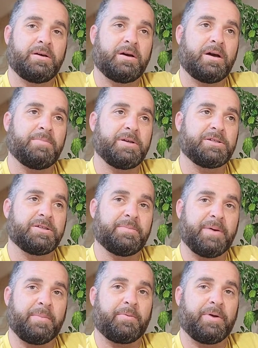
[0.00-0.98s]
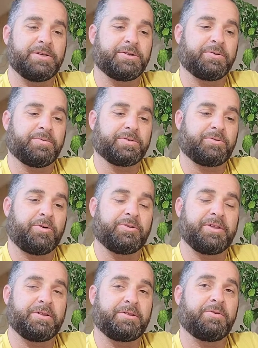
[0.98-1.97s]
I mentioned the Pepper Ranger was growing
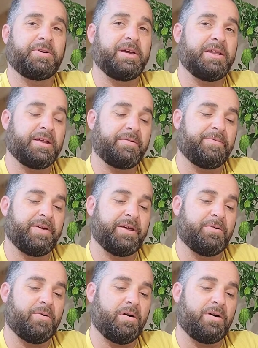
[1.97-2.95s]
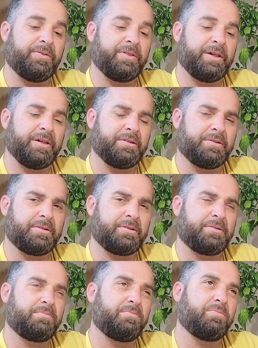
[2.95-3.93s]
these too. He did a video on
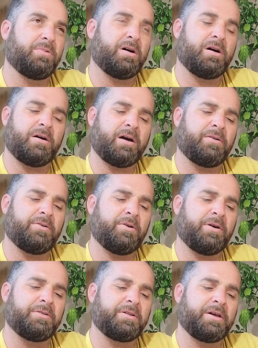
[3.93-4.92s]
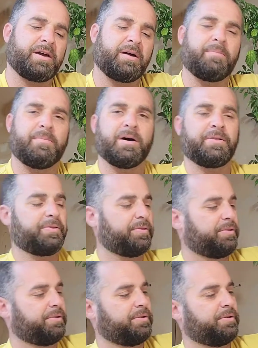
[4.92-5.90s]
these, I don't know, I'd say like a
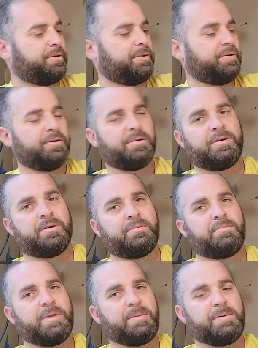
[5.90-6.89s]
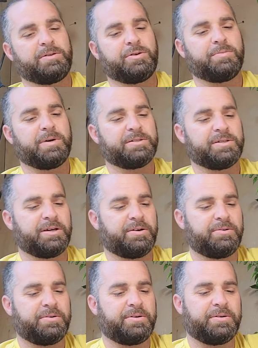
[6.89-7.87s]
month, maybe 2 months
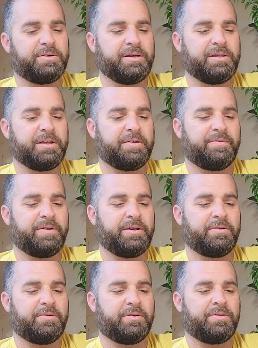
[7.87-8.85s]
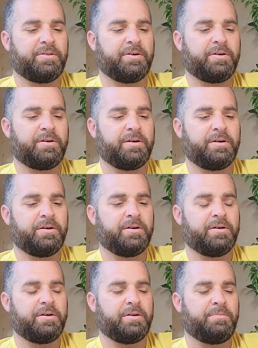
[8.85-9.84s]
ago. He did a video on the
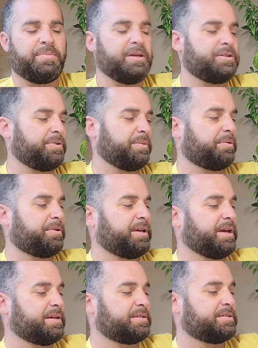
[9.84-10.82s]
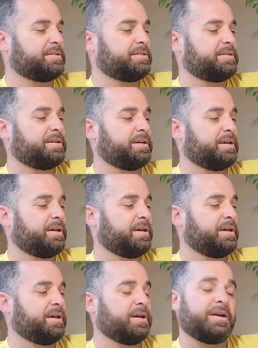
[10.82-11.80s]
Peach Reaper DS.
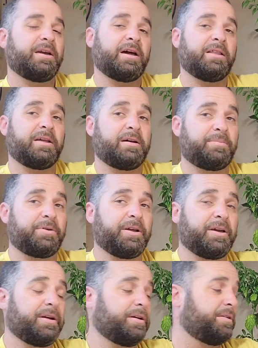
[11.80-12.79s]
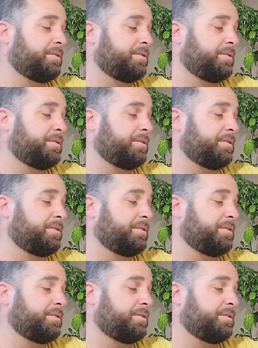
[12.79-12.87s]
He got lit up pretty good,